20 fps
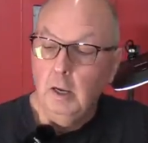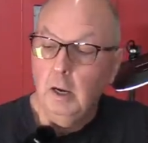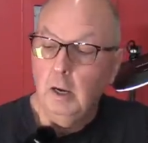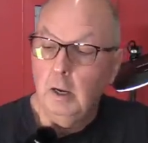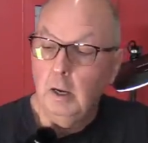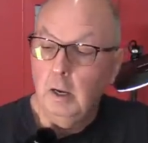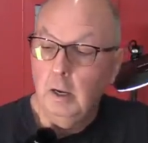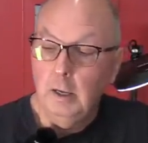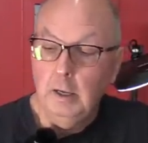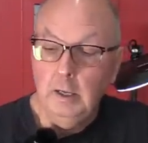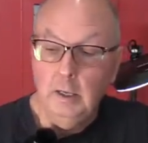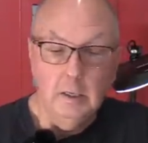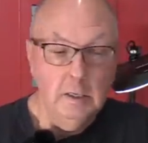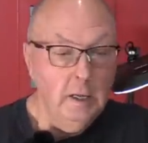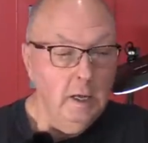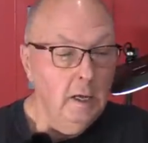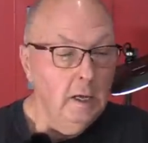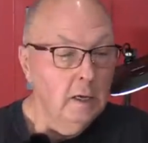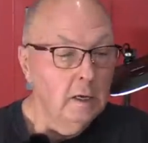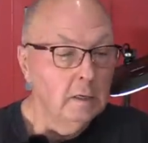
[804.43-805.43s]
It
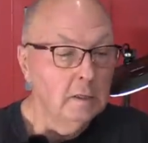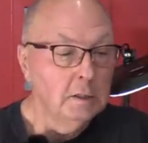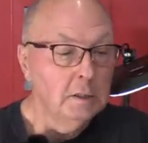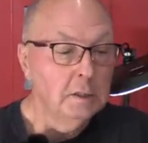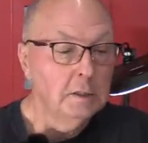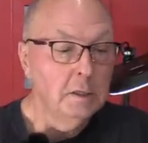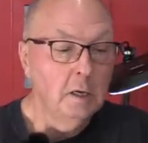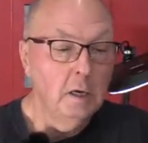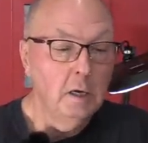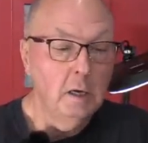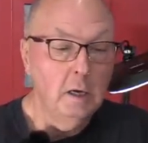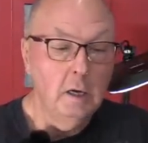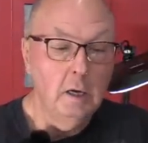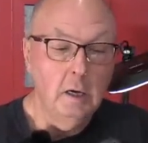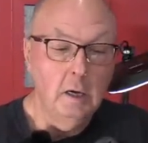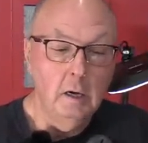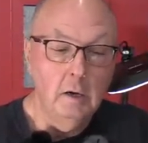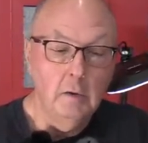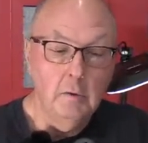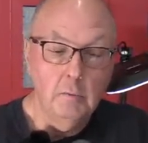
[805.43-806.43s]
has
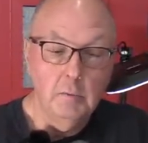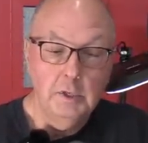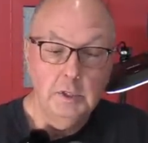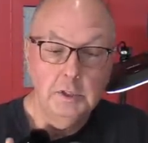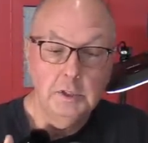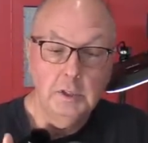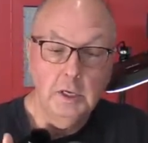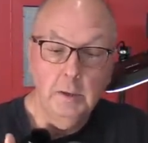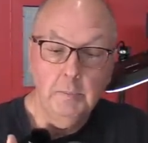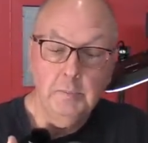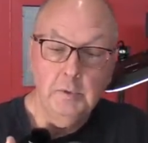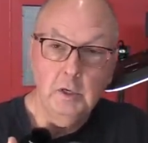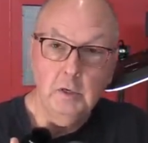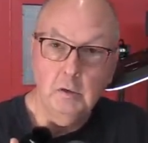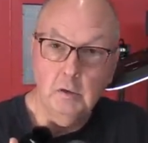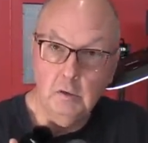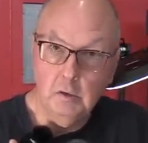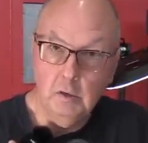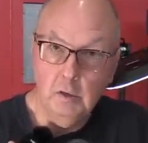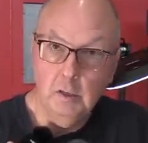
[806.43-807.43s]
a
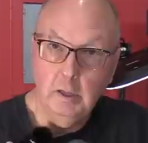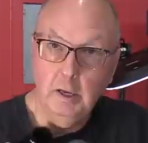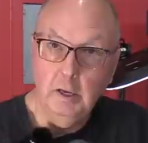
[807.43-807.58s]
receptacle,